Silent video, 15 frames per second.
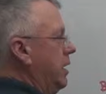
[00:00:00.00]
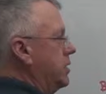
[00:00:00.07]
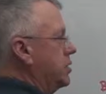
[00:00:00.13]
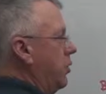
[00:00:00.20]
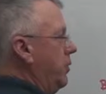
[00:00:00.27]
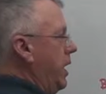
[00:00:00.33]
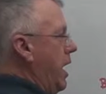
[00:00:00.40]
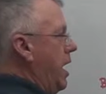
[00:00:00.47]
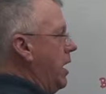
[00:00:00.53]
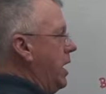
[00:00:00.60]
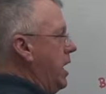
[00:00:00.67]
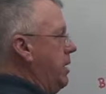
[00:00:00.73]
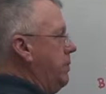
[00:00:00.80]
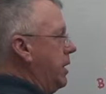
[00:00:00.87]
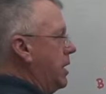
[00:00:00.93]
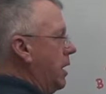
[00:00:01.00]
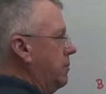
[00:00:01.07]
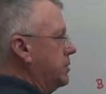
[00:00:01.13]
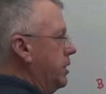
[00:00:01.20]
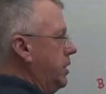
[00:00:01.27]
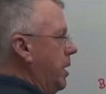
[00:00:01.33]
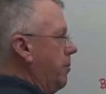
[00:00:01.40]
so now he
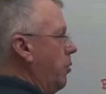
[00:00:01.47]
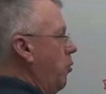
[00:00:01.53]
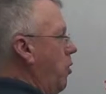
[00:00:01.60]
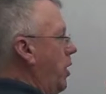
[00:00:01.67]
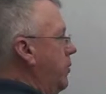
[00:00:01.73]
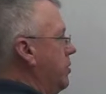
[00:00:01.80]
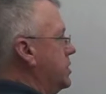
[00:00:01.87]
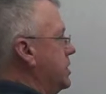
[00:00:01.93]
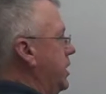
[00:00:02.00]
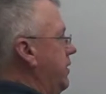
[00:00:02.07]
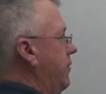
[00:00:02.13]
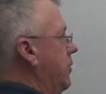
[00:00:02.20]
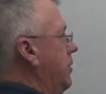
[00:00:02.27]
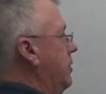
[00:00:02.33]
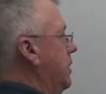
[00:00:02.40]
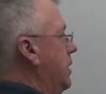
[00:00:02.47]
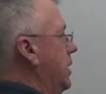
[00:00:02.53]
becomes the number one receiver,